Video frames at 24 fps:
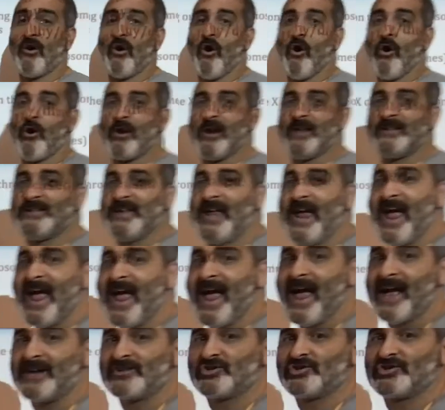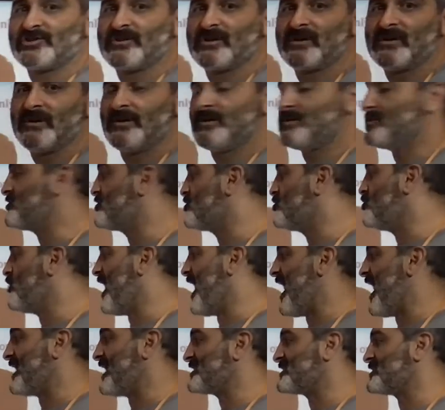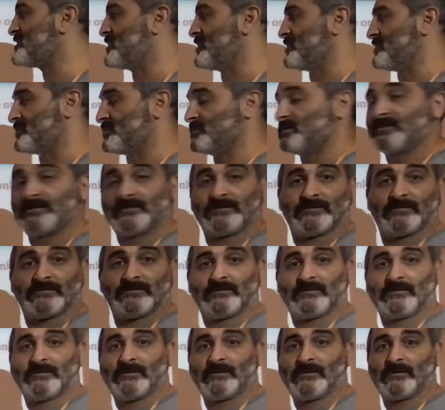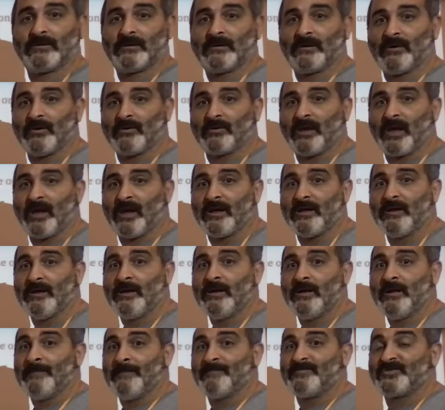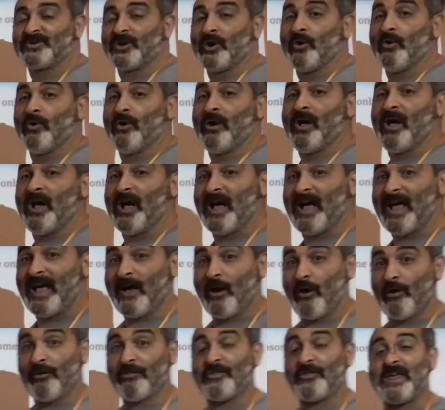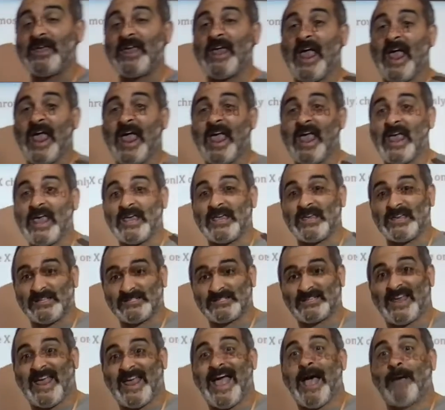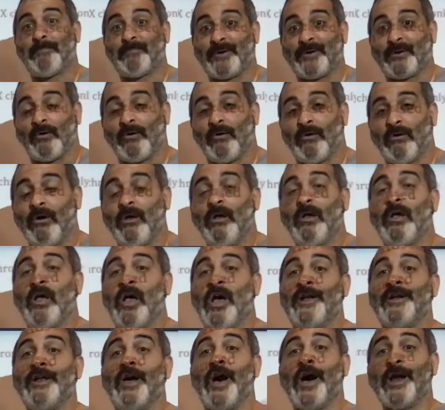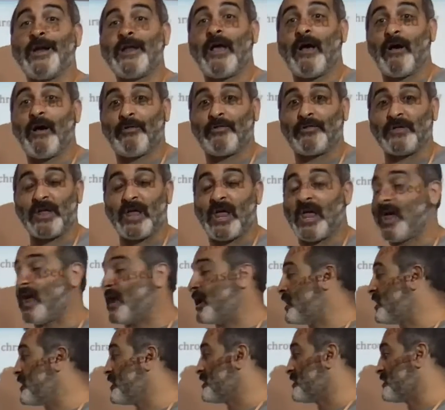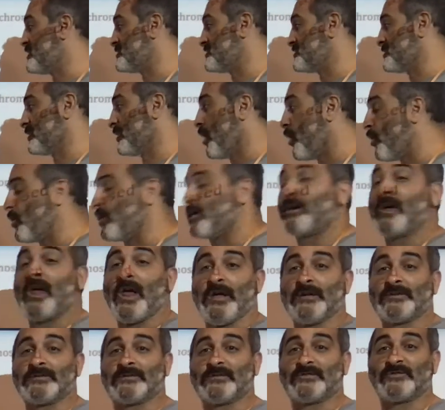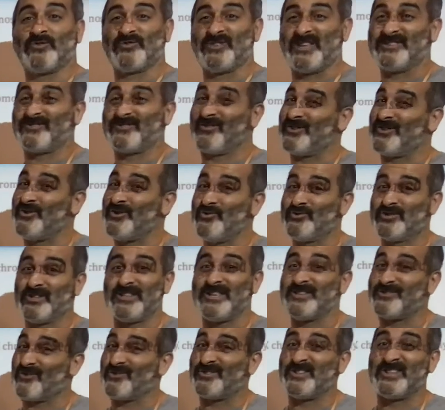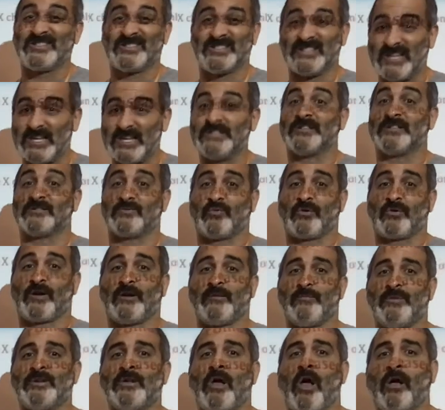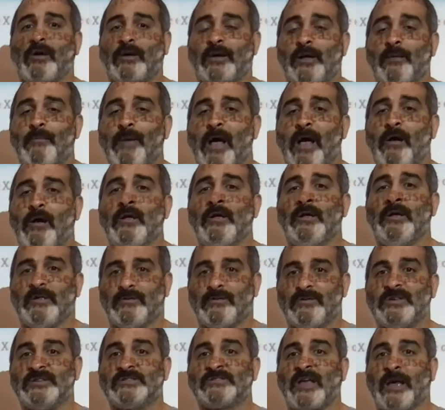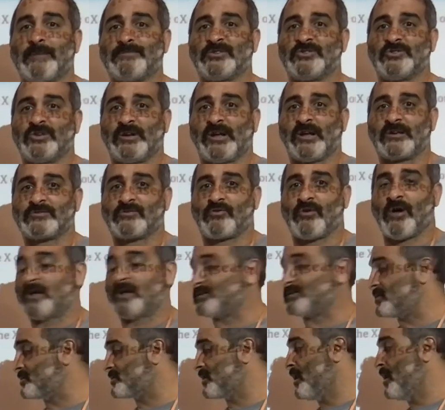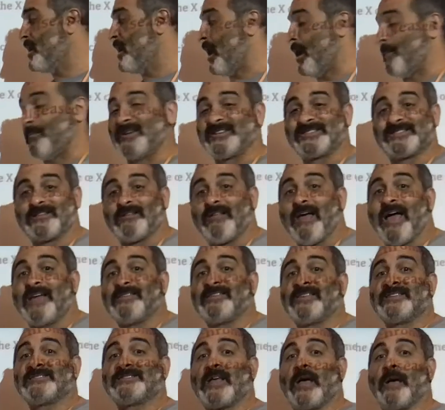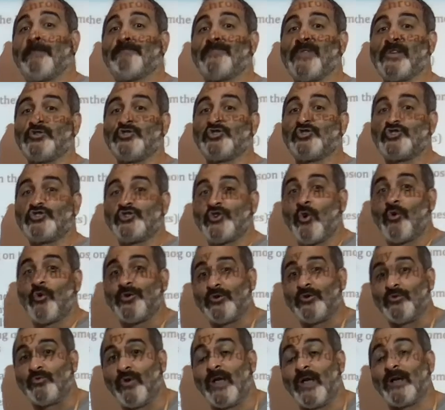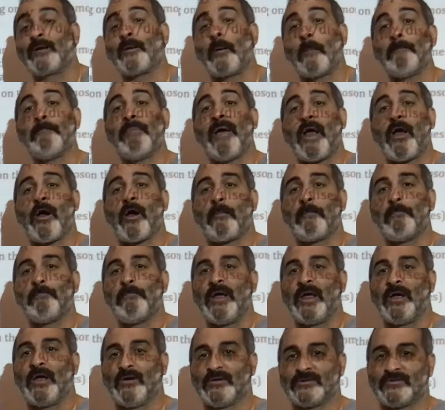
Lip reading: are attached to X's. Okay. So a healthy A is capital, an unhealthy A is lowercase. So these are diseases we're going to be talking about in these types of genetics crosses. I'm going to slide this up and show you and compare males